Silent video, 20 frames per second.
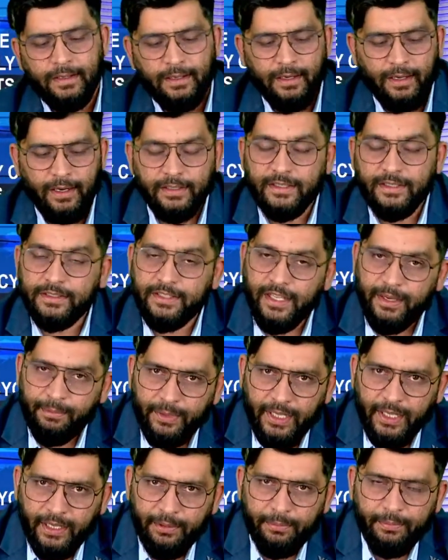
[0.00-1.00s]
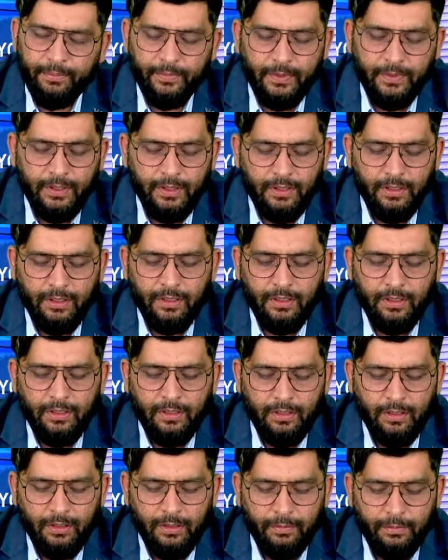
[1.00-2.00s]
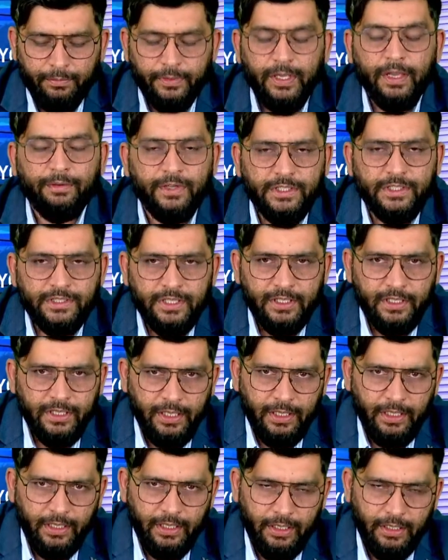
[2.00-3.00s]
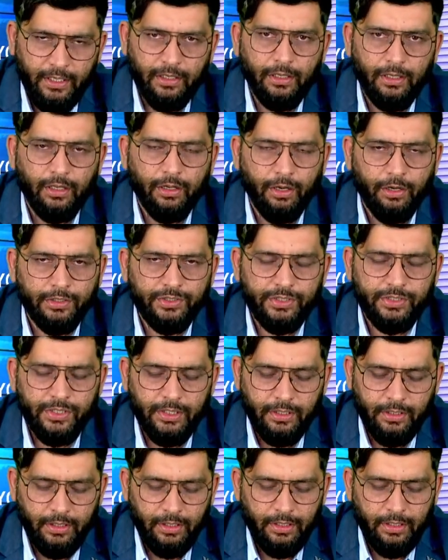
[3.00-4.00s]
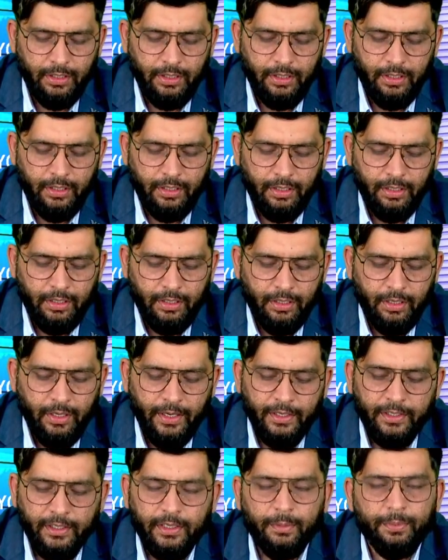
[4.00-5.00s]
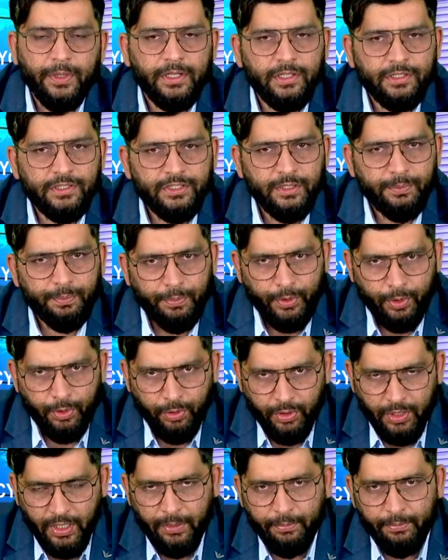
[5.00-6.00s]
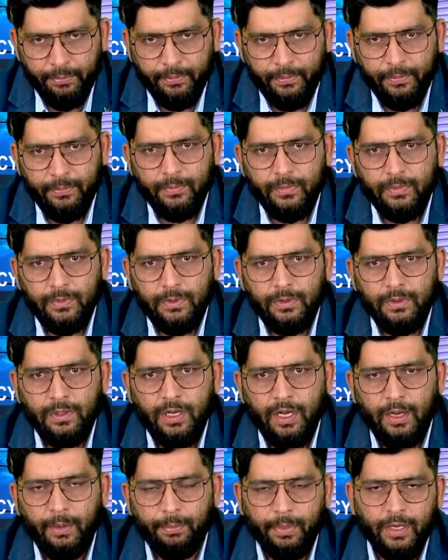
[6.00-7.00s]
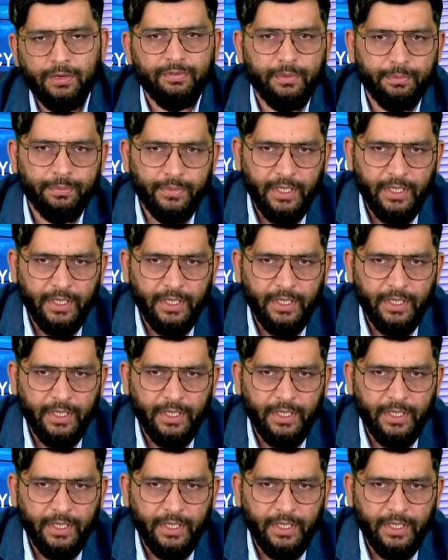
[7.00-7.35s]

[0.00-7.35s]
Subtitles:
At the same time, we have recently launched entrepreneurship program apart from the